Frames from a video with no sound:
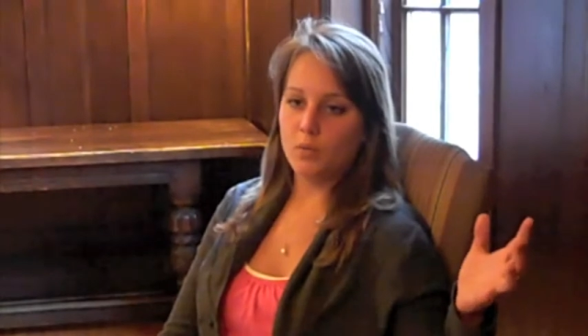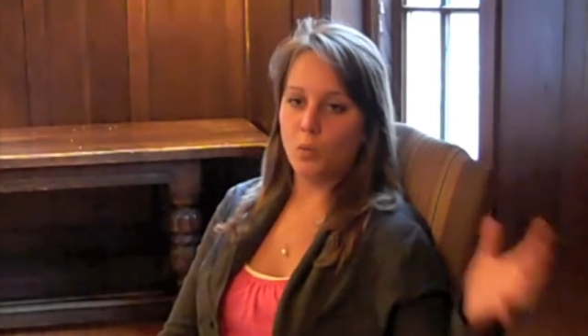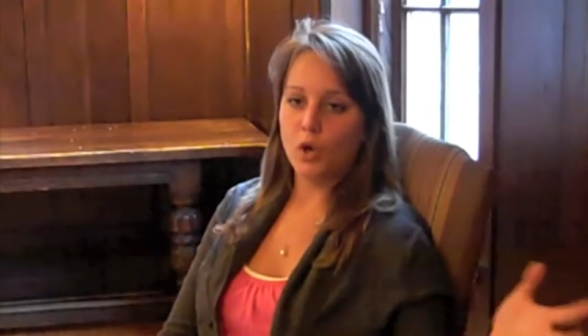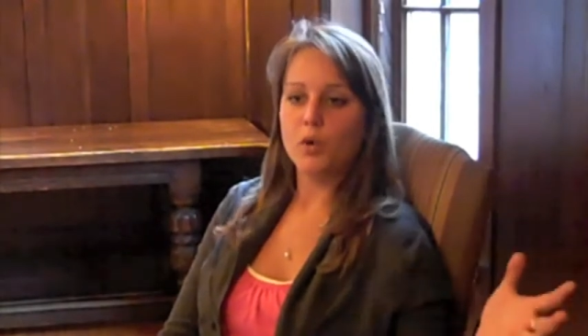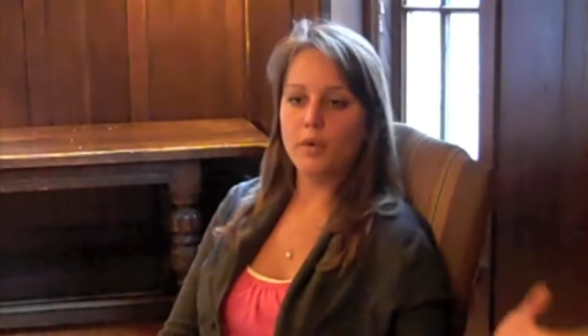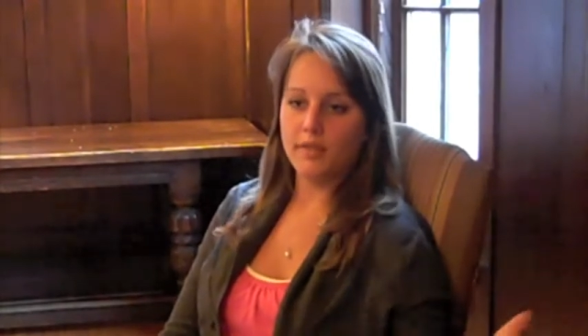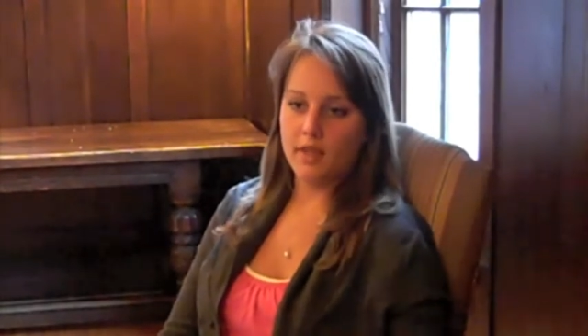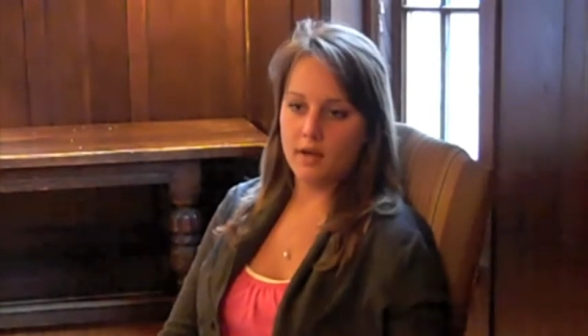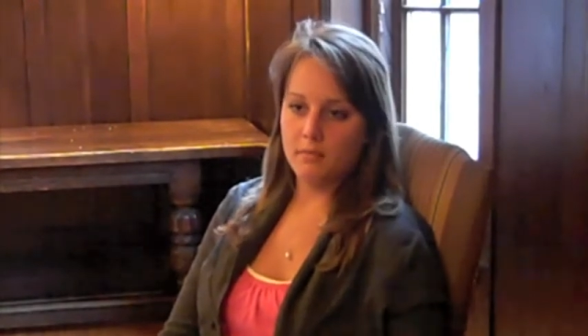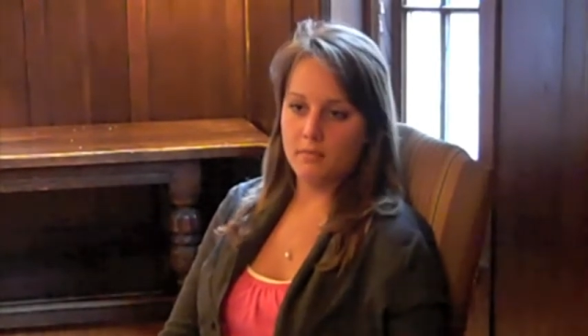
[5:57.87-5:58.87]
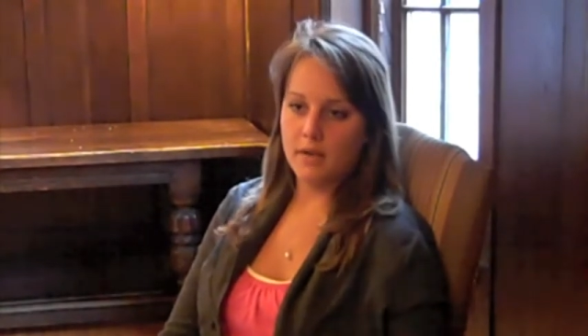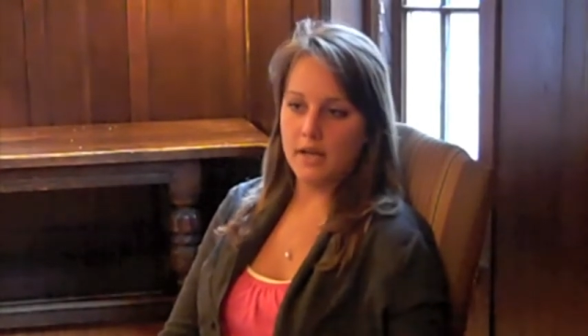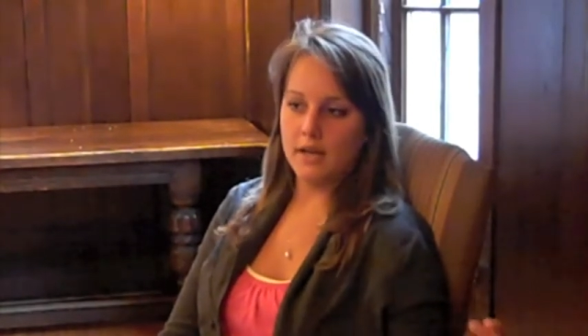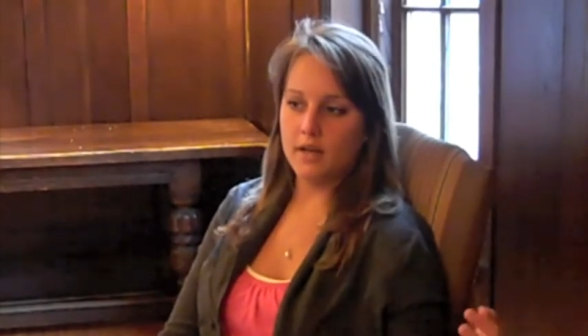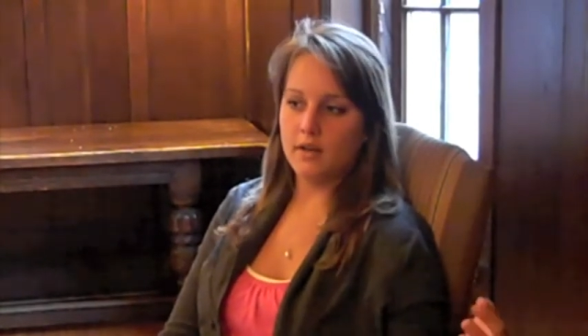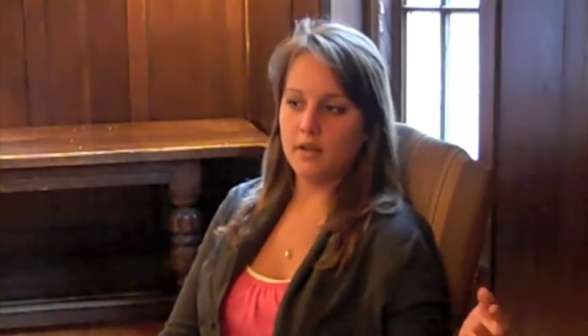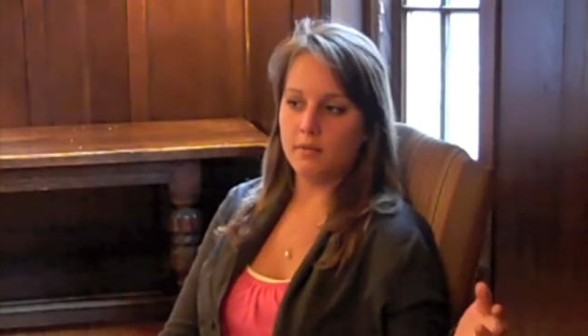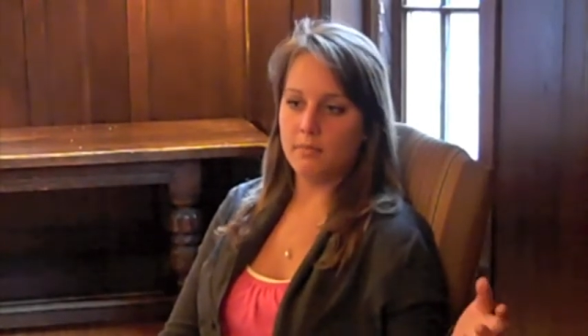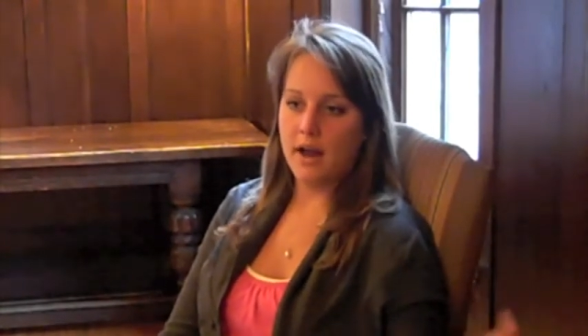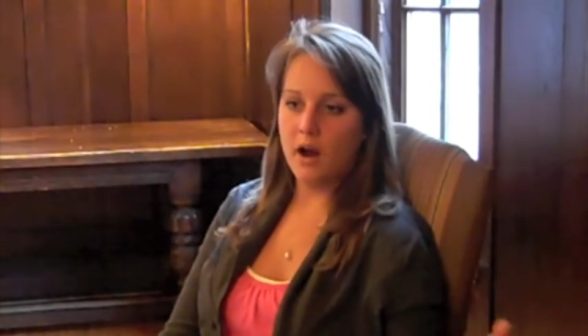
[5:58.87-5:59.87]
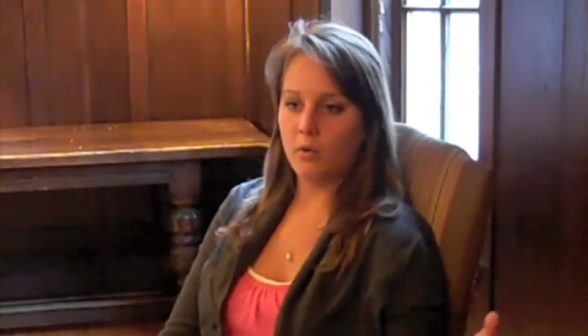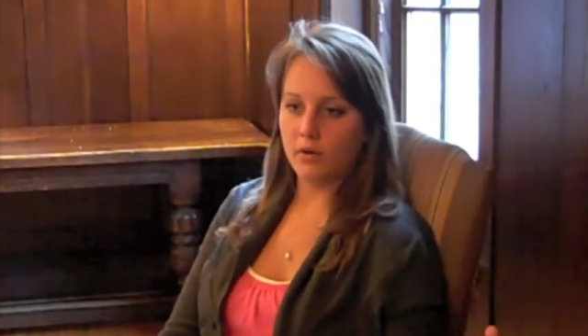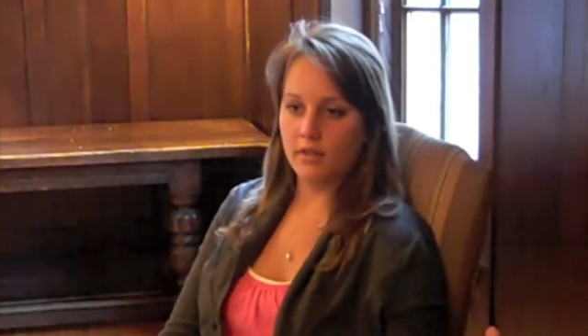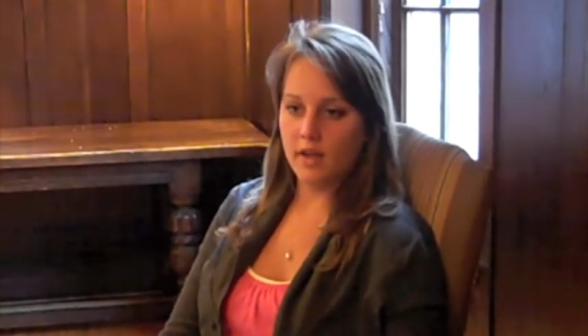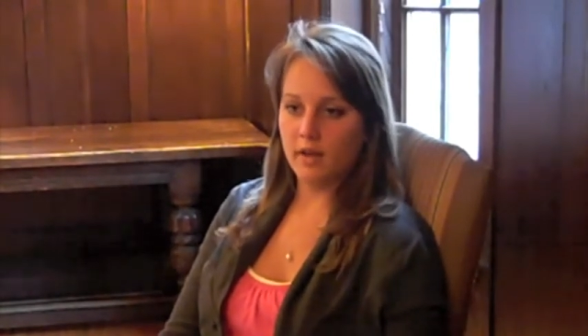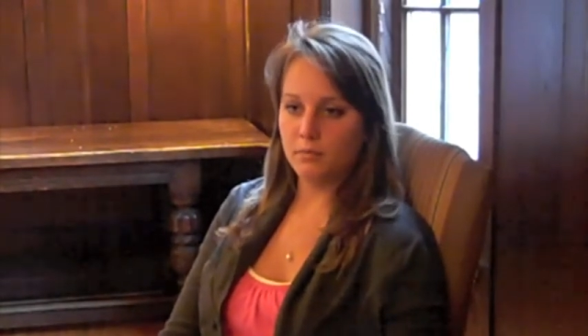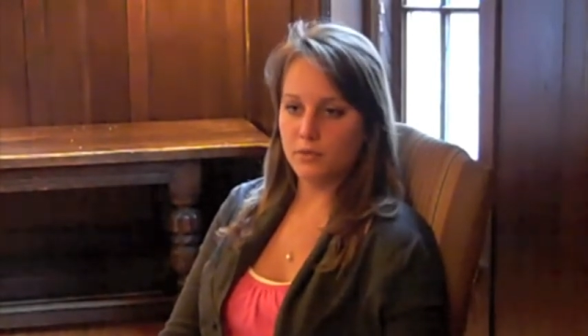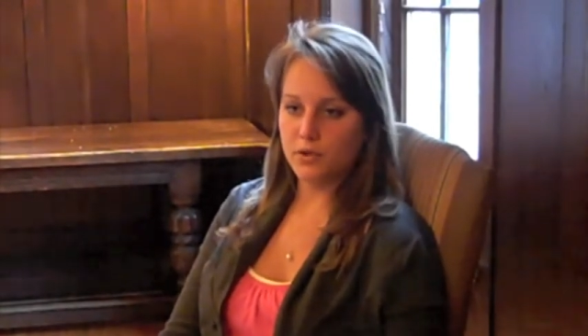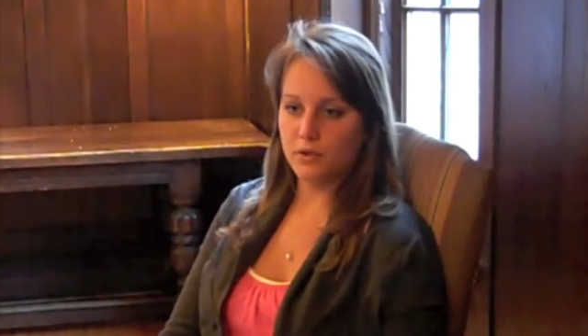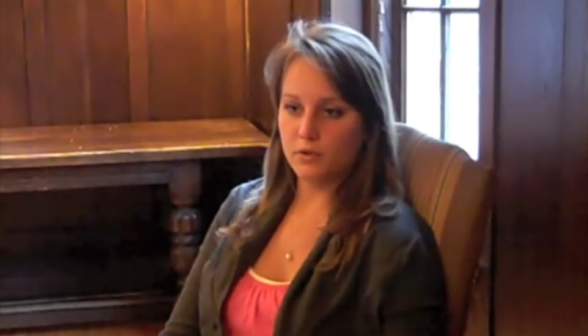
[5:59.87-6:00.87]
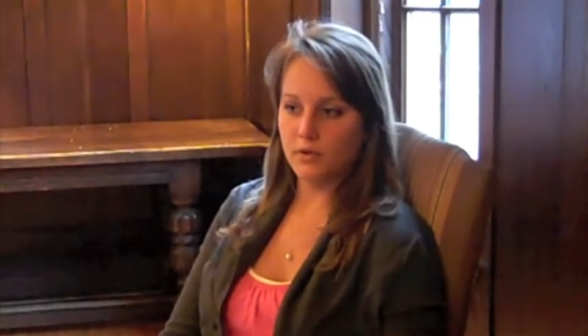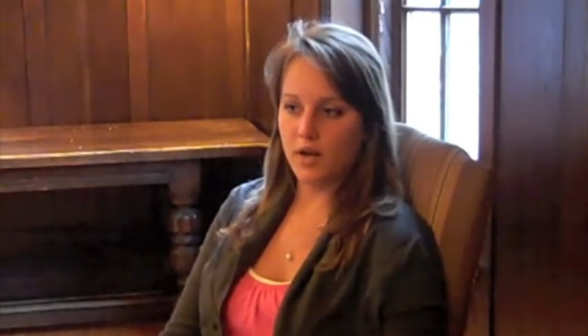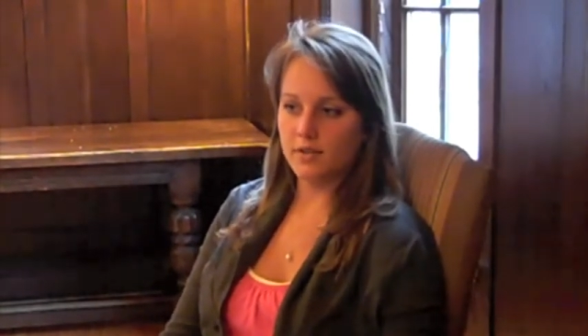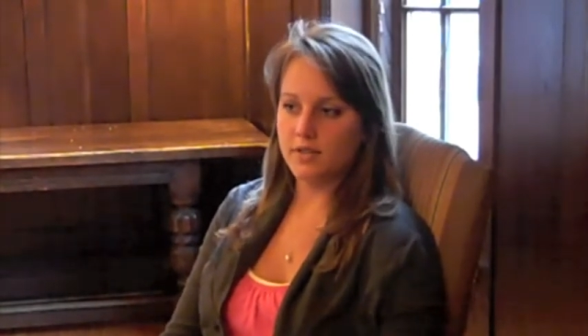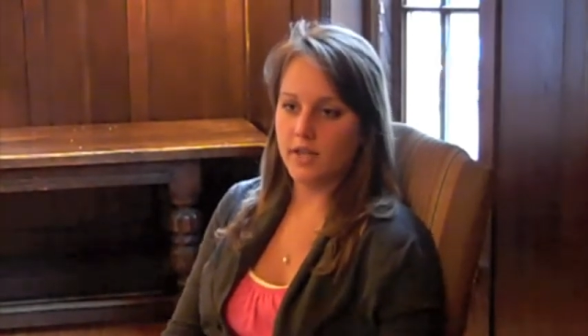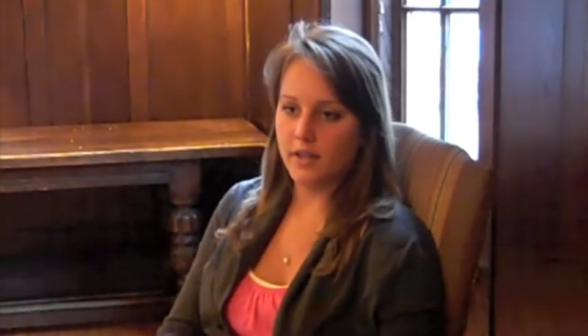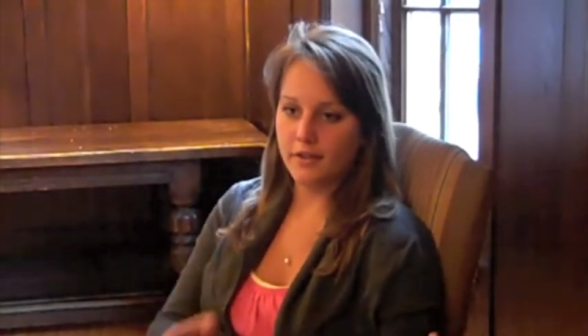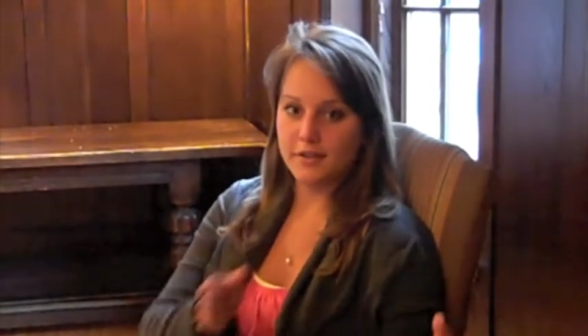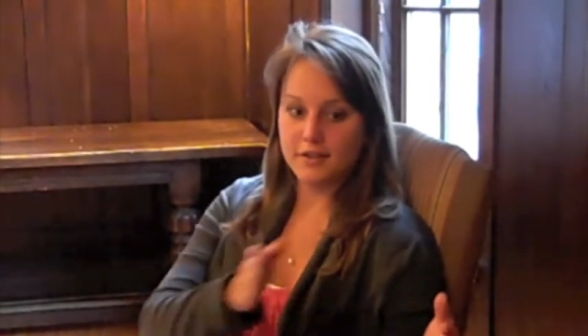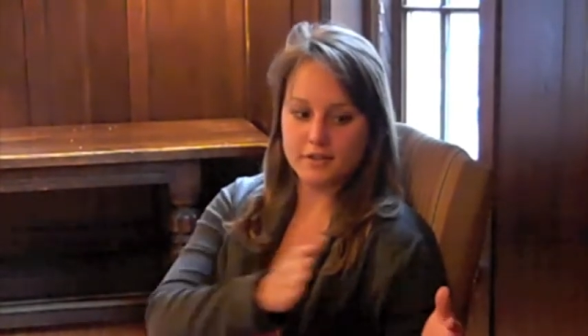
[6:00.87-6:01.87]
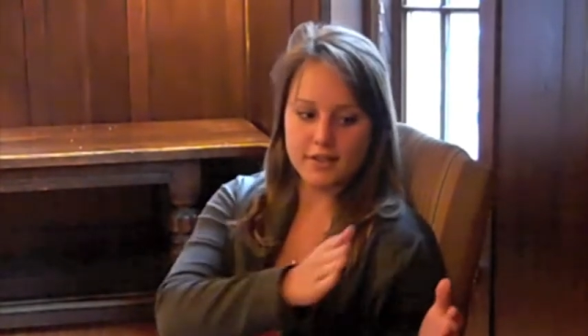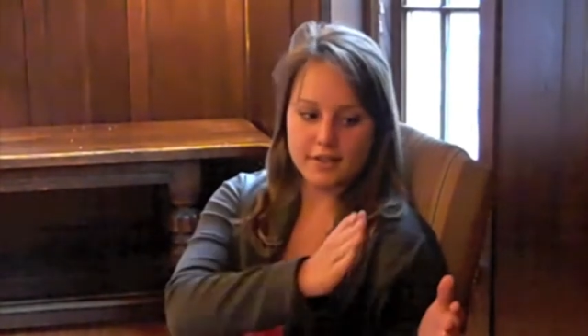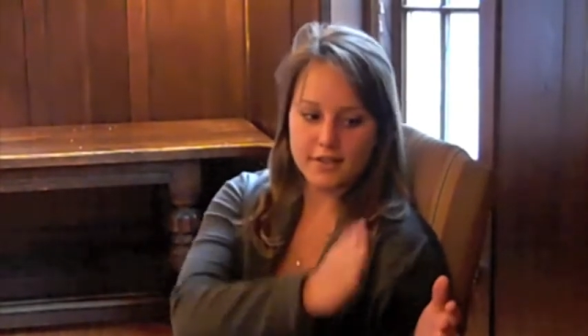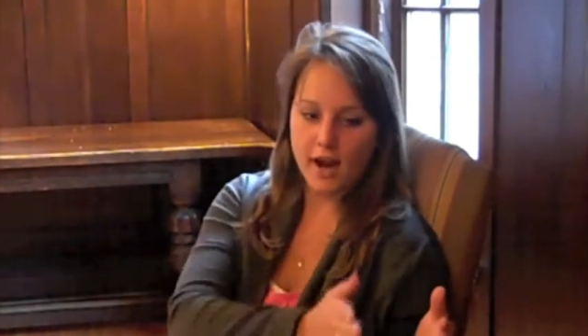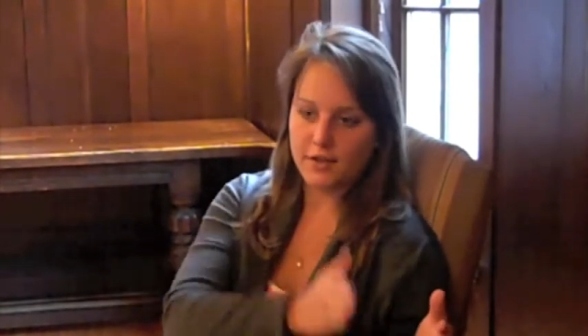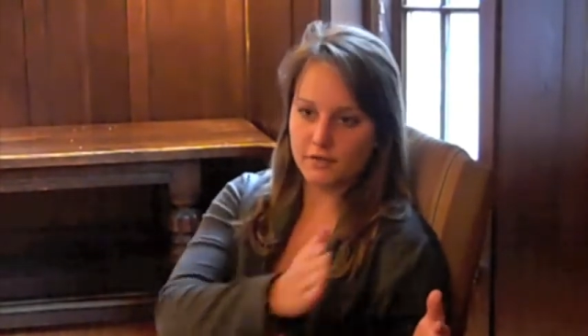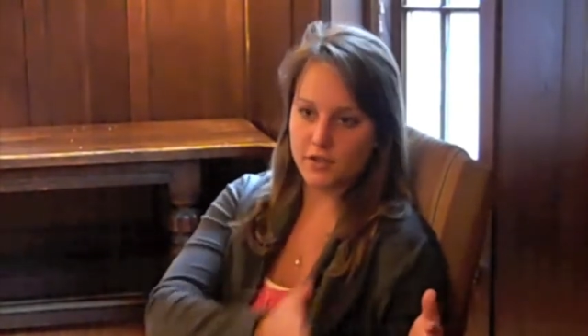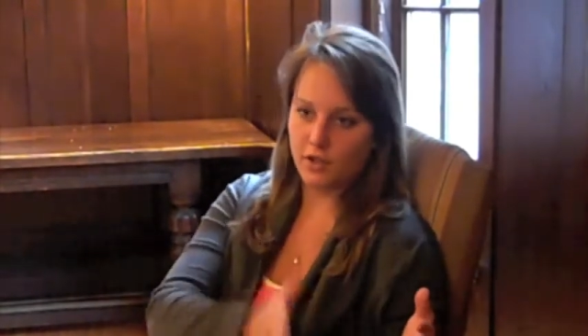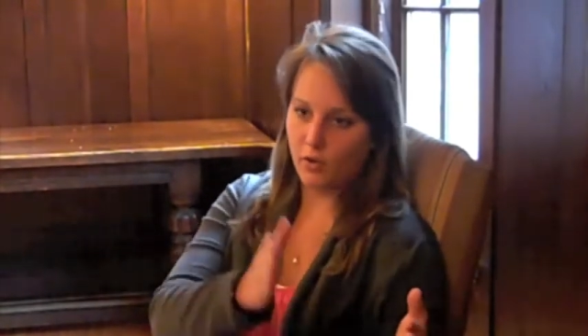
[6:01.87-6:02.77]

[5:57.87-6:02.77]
work with them and empower them to not say this is the exact vision of the